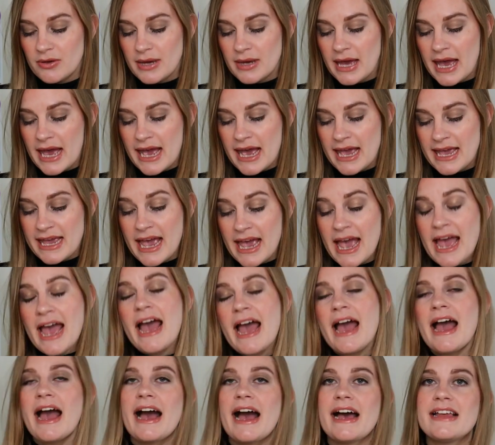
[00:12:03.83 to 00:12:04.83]
UK
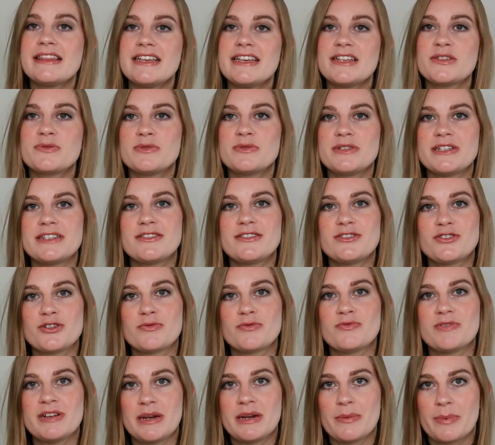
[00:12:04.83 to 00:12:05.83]
and this one did the
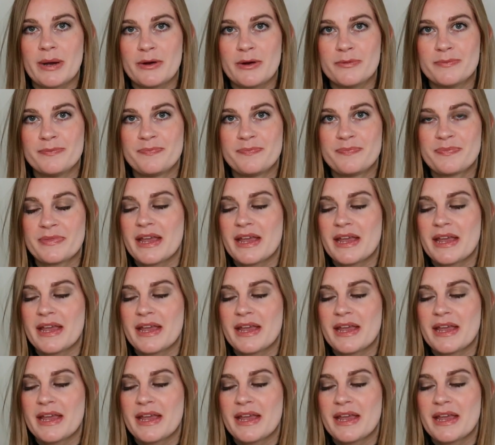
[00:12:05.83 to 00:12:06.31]
job really well